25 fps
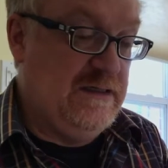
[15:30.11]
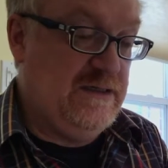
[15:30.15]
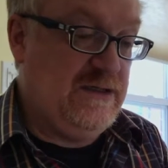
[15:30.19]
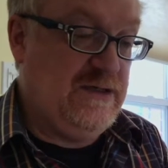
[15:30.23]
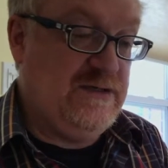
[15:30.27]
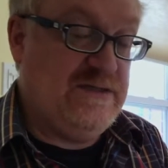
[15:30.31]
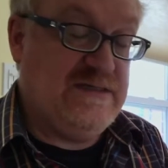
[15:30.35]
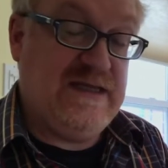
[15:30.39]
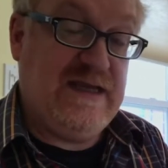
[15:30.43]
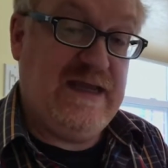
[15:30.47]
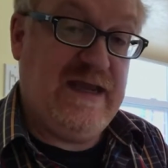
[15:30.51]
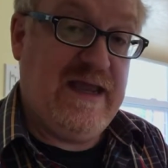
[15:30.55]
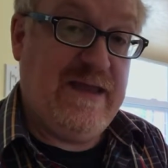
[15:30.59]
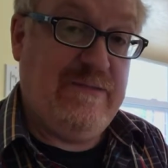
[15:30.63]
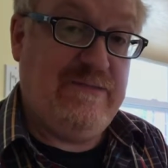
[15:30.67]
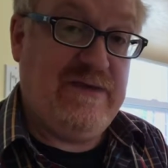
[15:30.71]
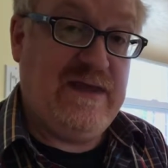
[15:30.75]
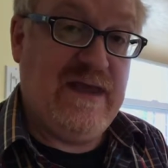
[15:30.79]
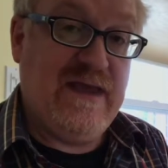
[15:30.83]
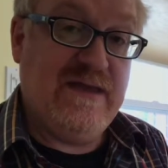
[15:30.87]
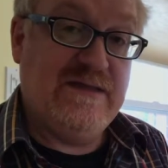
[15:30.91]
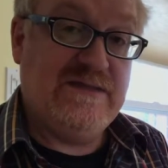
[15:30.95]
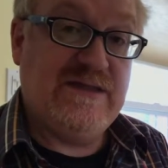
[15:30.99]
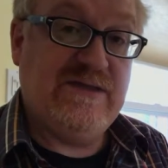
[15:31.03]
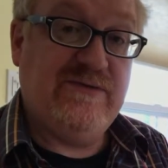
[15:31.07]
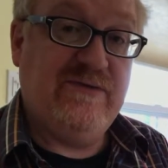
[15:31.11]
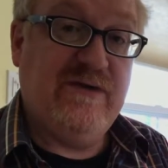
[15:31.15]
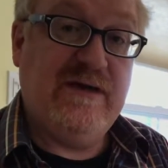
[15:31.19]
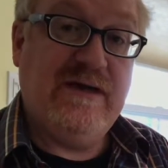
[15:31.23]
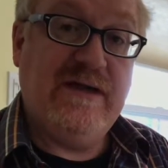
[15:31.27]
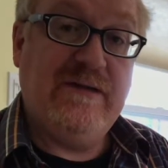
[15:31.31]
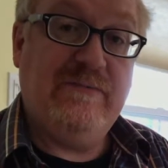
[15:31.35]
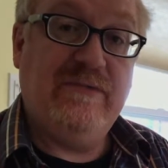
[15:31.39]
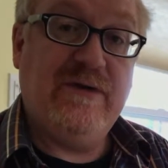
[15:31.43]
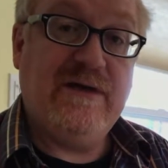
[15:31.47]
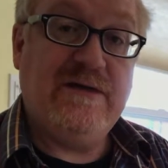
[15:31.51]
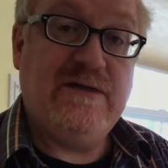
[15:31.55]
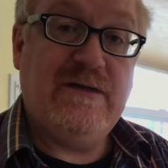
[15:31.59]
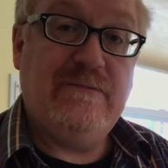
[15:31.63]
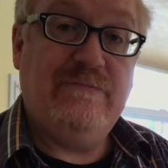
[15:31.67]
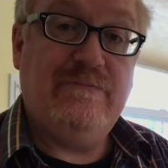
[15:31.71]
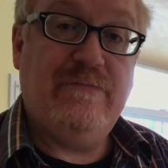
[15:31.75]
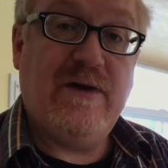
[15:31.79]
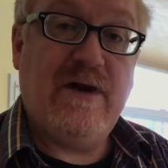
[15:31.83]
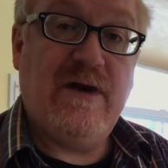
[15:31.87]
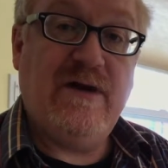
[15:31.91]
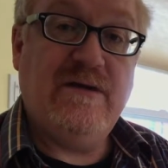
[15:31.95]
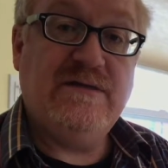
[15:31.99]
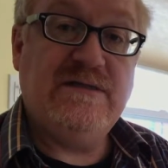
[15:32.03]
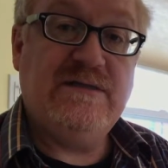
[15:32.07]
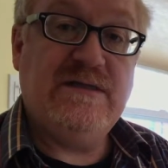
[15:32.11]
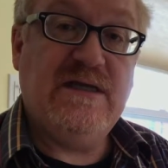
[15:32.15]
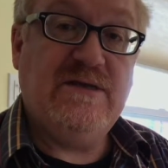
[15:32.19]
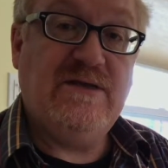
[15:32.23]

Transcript: using ABS 3D printed parts,